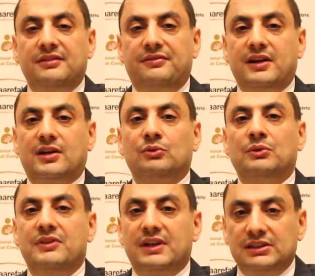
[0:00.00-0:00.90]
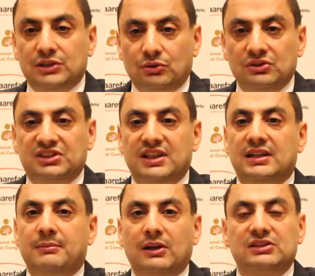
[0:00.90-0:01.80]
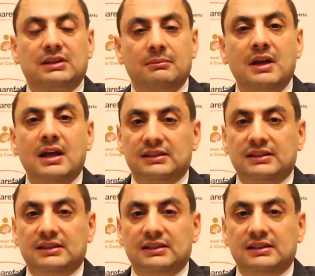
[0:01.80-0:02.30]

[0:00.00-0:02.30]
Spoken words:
referral when there is a concern about some